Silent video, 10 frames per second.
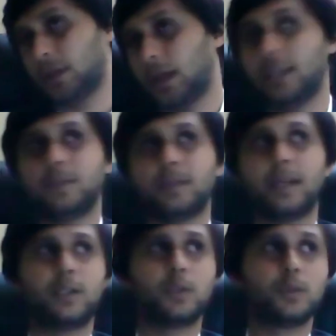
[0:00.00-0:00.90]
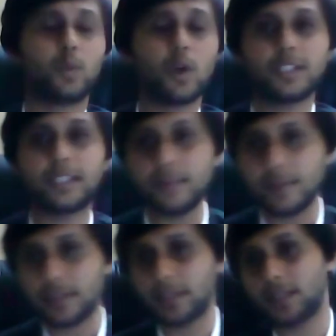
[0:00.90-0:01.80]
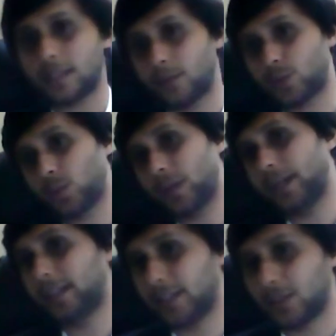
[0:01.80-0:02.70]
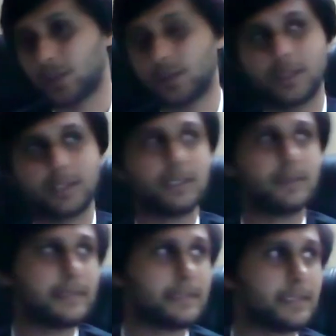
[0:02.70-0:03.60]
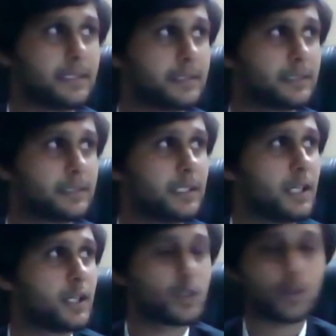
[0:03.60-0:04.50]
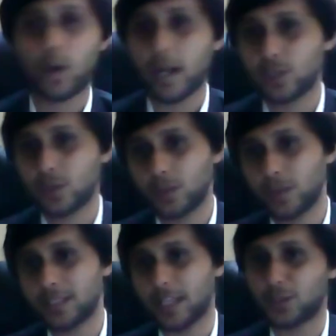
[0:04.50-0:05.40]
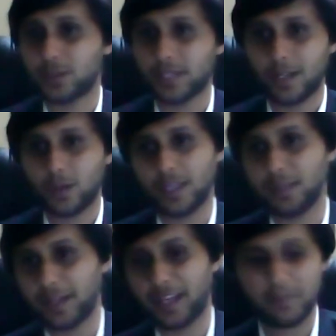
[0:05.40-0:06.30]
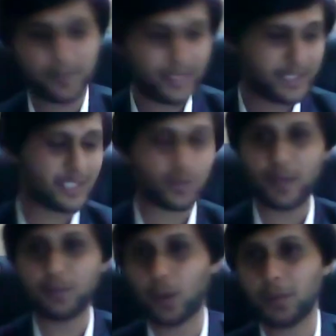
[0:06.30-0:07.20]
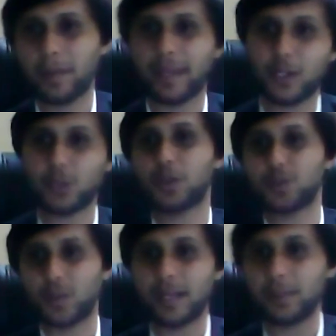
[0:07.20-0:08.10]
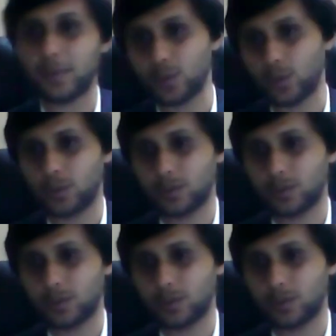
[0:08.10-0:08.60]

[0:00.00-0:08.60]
I even had to watch TV series. I was so addicted to a TV series. So what I should do is, I should tell, okay, if I complete this one problem, I get to watch one episode.